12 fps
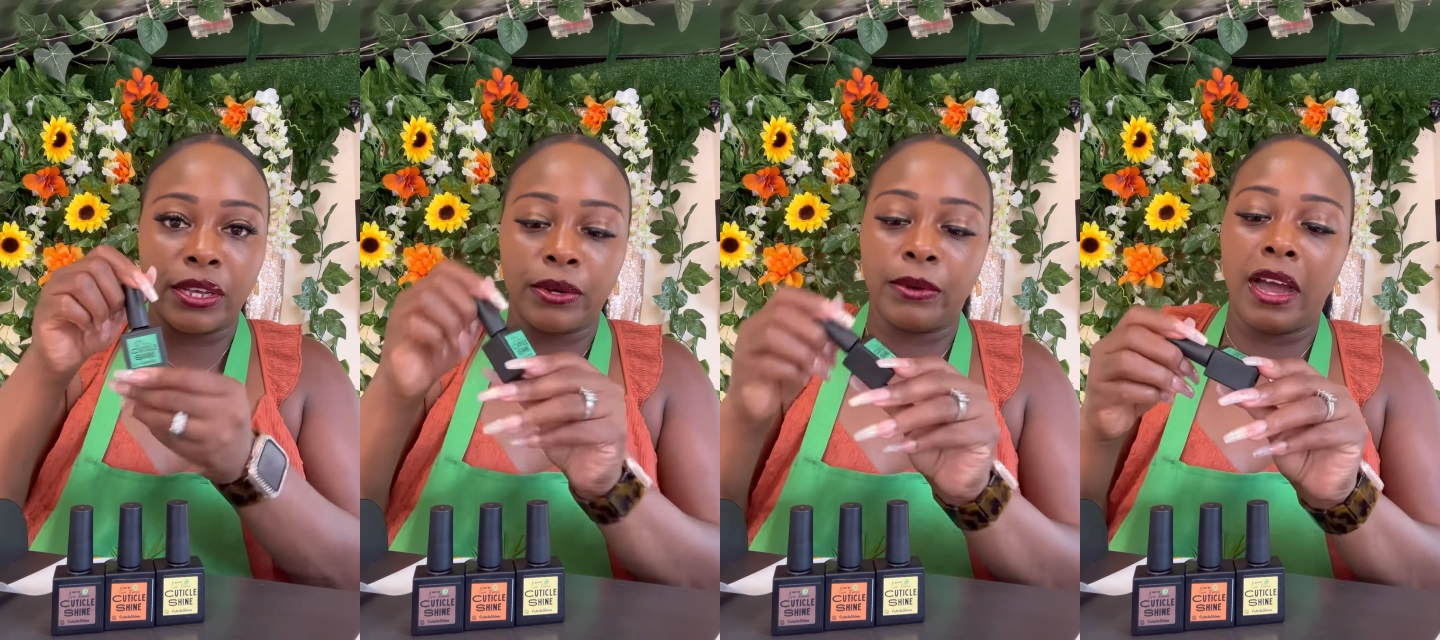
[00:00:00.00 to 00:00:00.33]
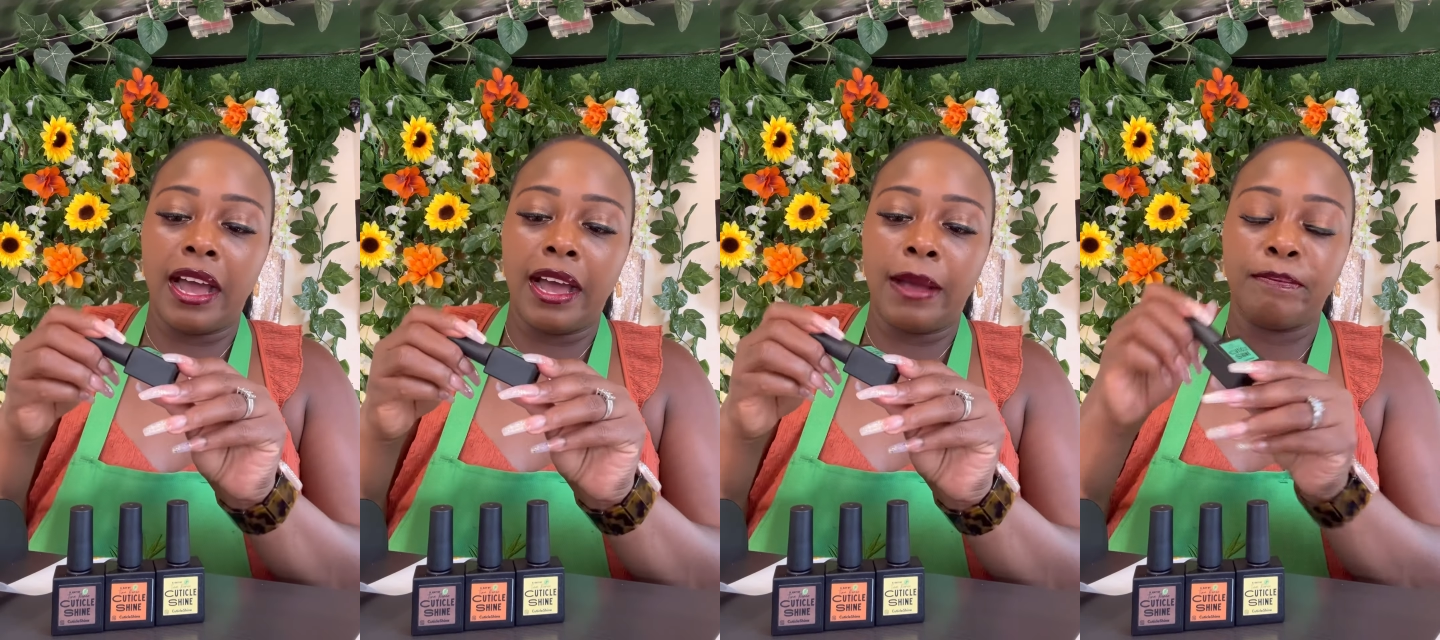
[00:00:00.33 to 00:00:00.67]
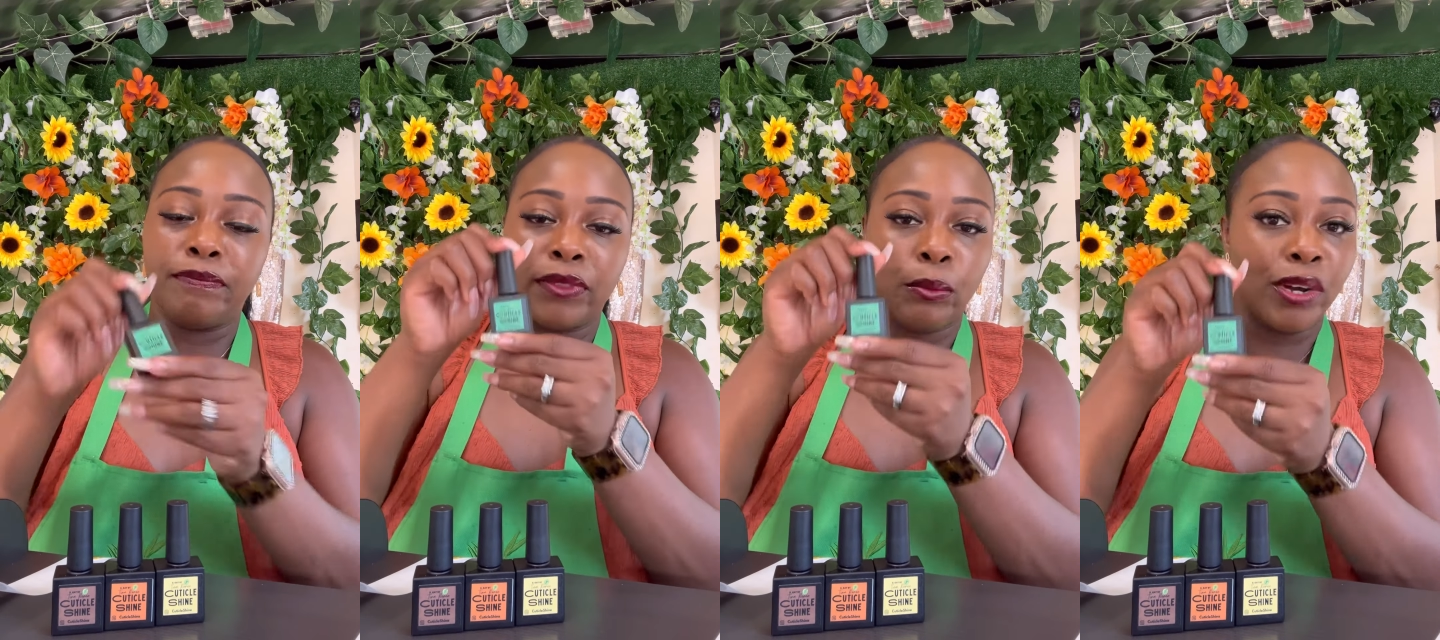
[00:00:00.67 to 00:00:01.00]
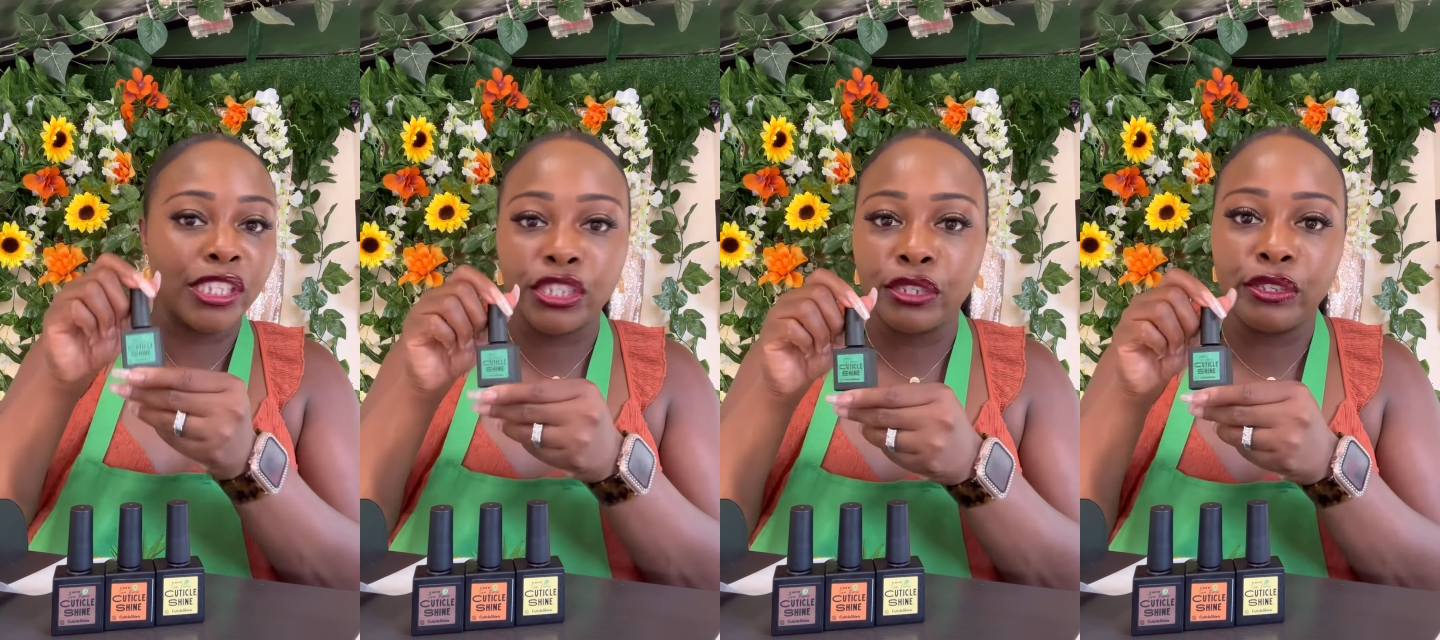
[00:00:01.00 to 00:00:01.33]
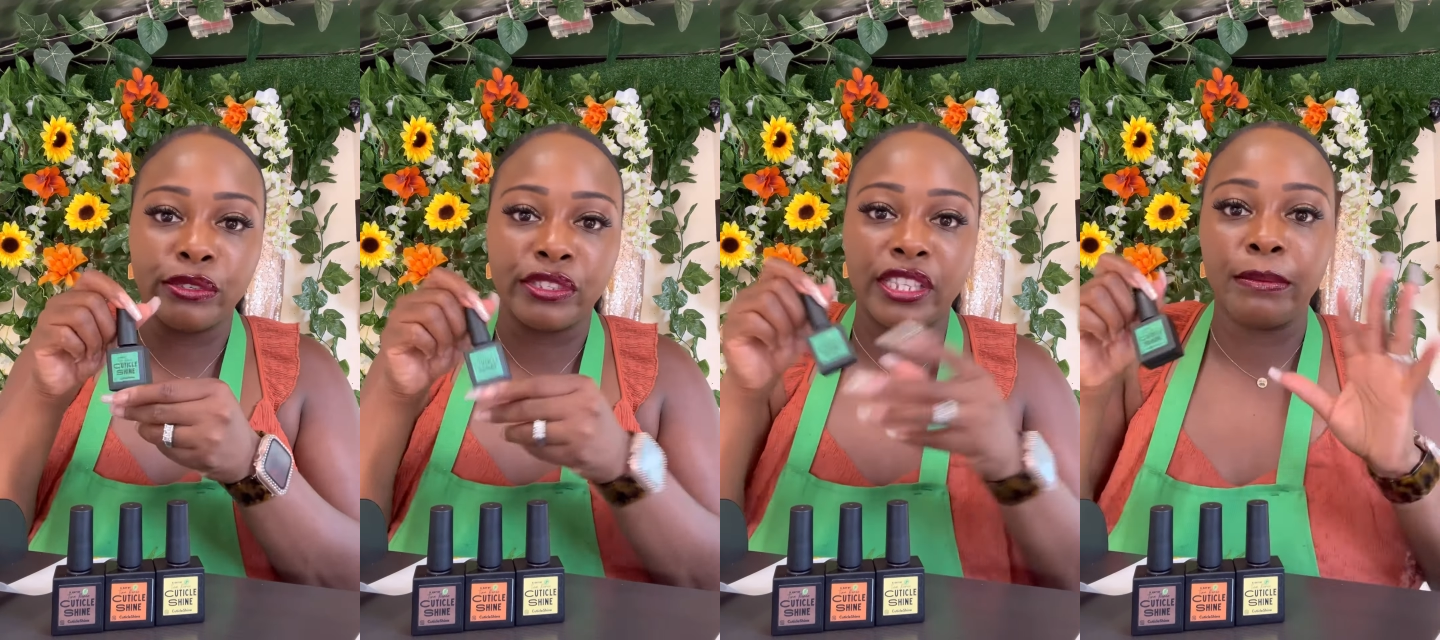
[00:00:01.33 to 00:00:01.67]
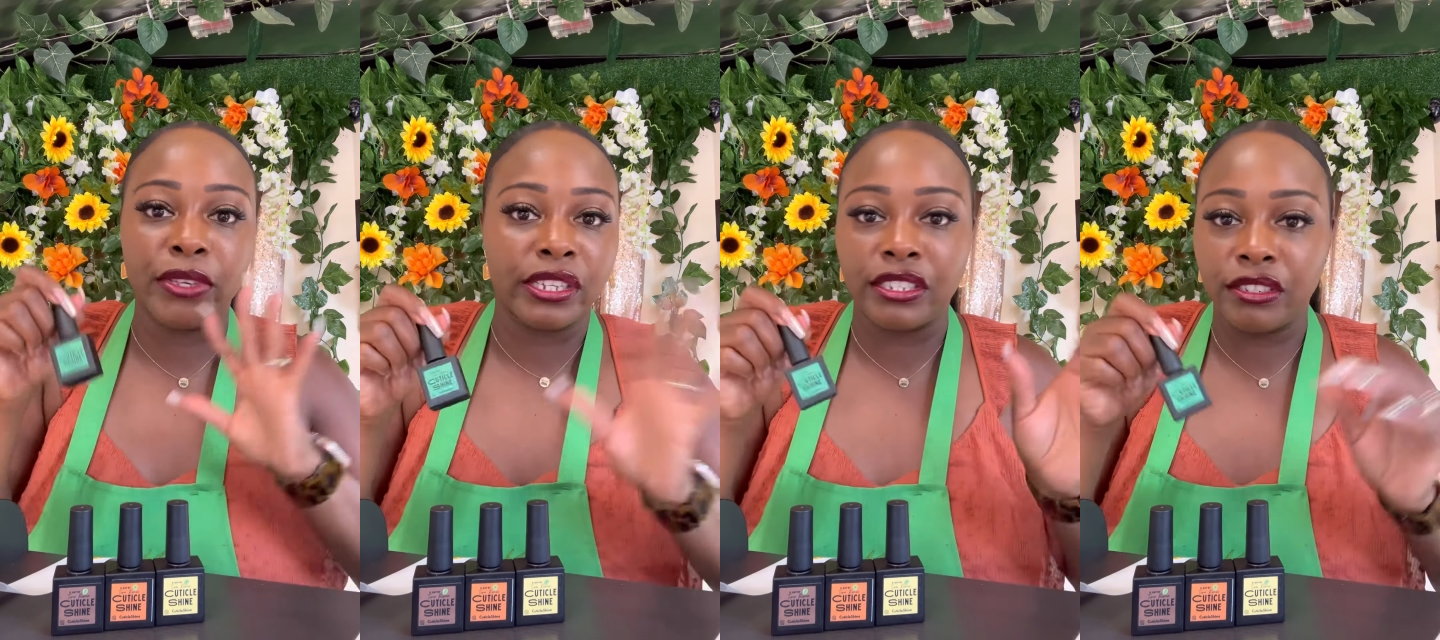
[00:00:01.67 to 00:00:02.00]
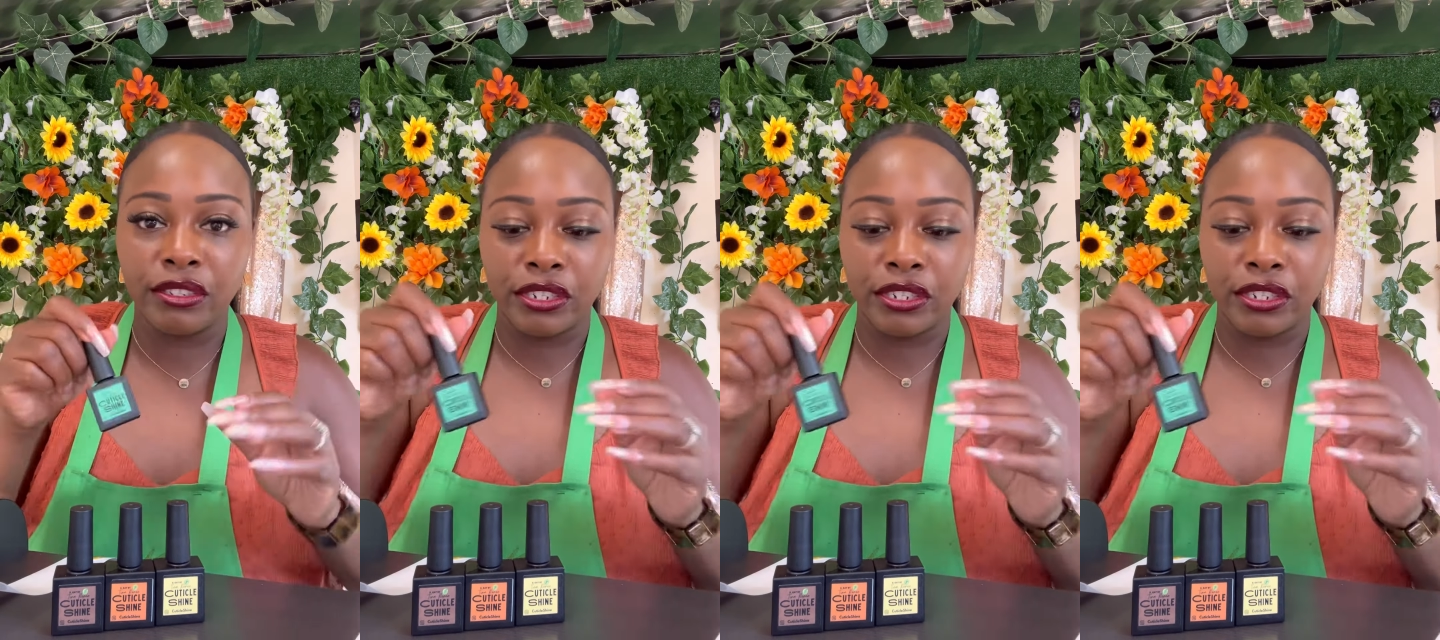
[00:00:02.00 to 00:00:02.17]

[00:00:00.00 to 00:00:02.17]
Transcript: So um, once you use them, you can,